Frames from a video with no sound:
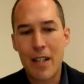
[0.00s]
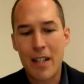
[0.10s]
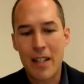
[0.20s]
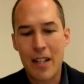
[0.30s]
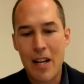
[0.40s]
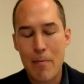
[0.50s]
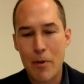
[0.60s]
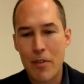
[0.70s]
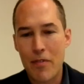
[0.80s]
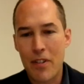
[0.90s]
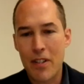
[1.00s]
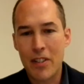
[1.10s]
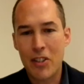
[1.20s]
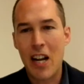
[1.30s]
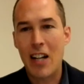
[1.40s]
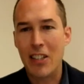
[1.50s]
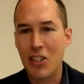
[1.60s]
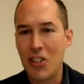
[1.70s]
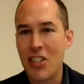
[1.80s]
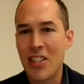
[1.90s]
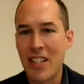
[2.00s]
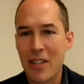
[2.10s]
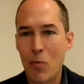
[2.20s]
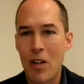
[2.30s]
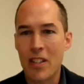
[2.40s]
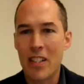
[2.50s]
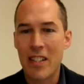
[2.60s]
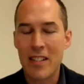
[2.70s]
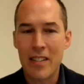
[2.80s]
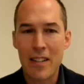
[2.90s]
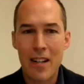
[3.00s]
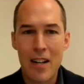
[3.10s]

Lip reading: a number of the challenges that one can